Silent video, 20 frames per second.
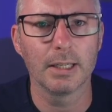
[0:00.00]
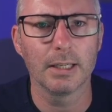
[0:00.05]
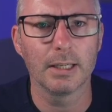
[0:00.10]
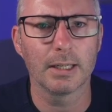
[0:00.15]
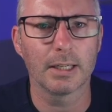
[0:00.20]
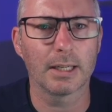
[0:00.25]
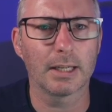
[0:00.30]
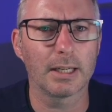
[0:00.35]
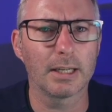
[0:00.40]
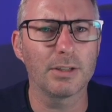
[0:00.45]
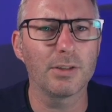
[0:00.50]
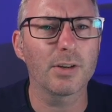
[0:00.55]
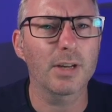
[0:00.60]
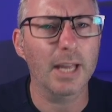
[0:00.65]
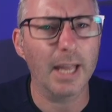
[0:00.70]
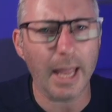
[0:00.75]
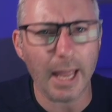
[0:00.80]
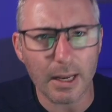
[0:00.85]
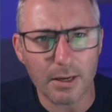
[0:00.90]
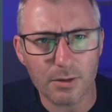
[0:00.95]
And you
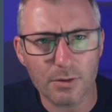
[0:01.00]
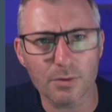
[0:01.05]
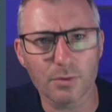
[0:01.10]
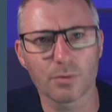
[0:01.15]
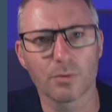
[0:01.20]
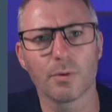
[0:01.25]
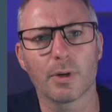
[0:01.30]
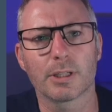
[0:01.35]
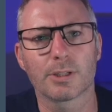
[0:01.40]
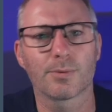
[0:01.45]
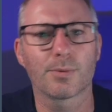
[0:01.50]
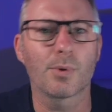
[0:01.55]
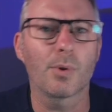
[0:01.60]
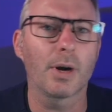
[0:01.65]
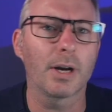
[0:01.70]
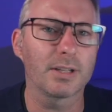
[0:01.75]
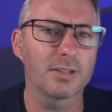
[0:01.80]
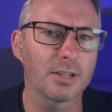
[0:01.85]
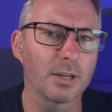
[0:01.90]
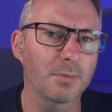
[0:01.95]
can do, as
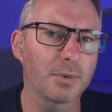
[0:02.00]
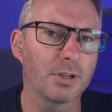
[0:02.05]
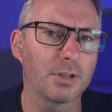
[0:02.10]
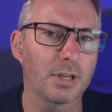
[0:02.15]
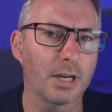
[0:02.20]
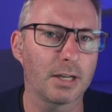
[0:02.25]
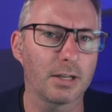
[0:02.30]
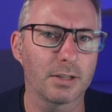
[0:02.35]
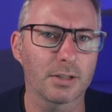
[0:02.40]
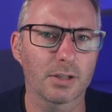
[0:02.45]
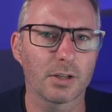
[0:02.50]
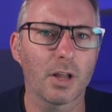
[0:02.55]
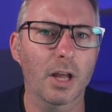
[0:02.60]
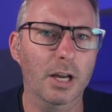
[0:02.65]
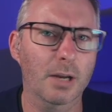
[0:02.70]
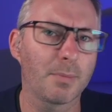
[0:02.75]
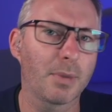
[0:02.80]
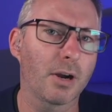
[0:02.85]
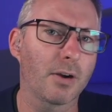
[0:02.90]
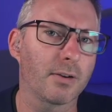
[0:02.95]
required, subcutaneous
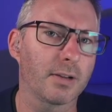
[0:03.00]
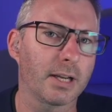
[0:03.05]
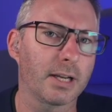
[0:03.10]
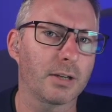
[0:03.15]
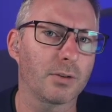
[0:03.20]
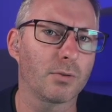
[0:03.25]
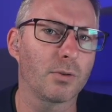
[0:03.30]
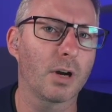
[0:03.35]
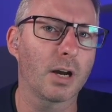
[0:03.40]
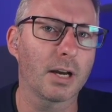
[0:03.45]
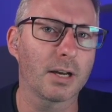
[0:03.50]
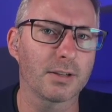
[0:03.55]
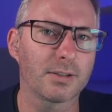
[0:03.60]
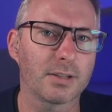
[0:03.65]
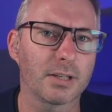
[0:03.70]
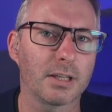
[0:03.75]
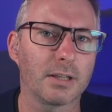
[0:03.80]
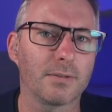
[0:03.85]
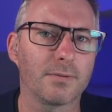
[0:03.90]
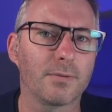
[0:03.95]
glycopyrrolate or
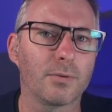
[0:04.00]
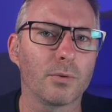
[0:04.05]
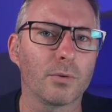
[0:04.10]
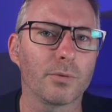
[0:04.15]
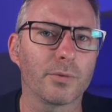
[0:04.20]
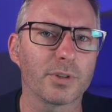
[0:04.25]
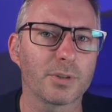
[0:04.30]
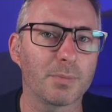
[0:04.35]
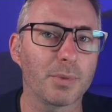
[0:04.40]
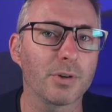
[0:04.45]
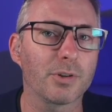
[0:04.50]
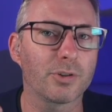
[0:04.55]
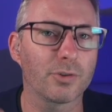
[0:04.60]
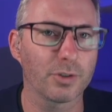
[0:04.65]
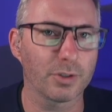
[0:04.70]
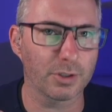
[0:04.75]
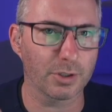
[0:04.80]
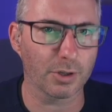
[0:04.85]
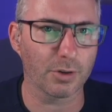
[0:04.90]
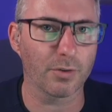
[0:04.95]
hyoscine for
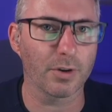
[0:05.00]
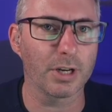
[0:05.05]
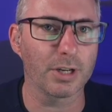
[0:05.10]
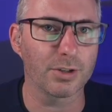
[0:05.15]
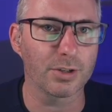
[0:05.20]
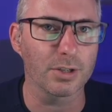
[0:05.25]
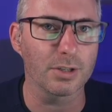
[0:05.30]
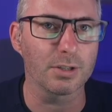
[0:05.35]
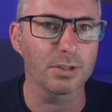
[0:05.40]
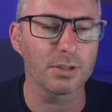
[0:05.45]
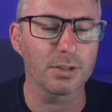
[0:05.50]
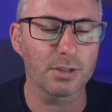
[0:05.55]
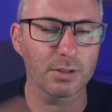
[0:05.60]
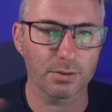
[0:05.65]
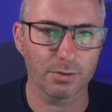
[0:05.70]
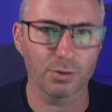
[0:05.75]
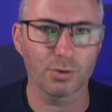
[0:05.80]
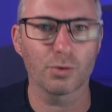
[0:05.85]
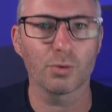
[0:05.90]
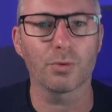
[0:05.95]
respiratory secretions
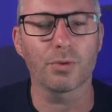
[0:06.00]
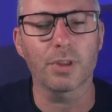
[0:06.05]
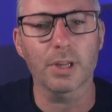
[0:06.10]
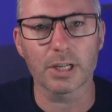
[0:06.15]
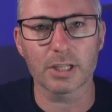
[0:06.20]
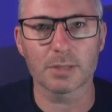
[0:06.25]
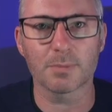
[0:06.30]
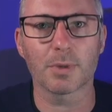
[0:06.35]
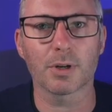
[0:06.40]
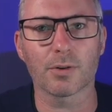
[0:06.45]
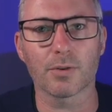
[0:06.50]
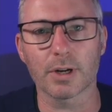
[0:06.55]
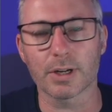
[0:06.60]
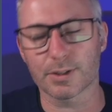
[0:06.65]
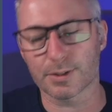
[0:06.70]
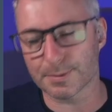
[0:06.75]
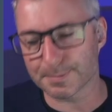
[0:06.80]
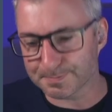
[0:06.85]
should things progress.